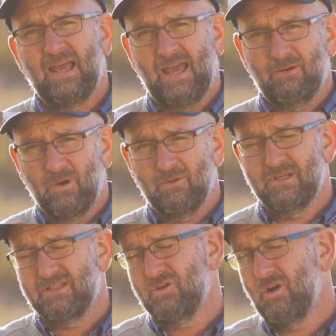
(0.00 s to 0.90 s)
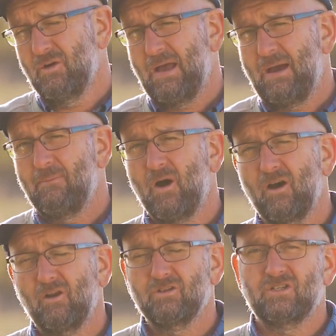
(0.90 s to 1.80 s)
And when we talk about
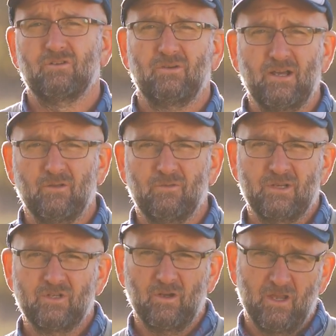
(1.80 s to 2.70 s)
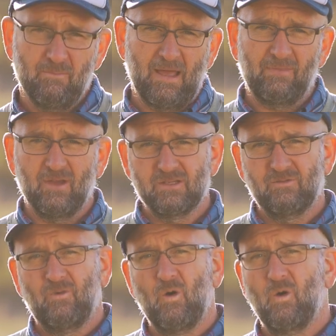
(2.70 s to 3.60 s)
biological health, we're talking about those
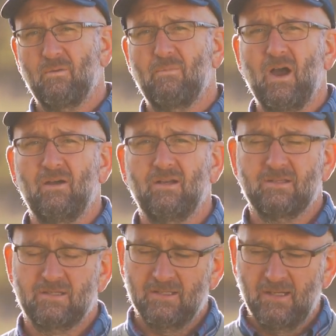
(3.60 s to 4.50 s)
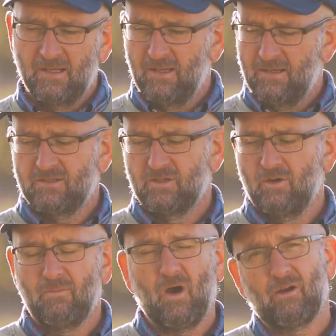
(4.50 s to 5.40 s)
four components:
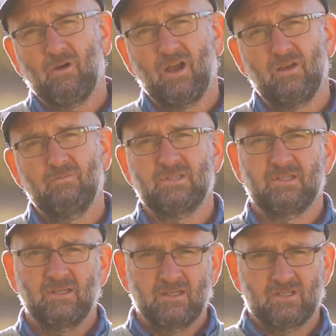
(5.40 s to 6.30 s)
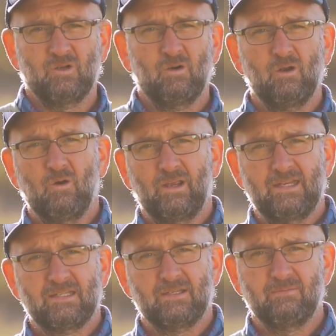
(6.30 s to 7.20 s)
soil microbes, soil
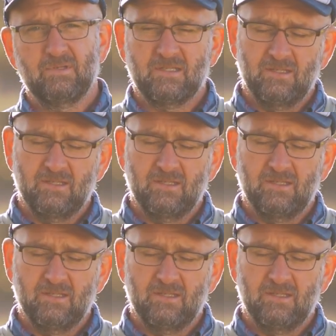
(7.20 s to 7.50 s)
organisms,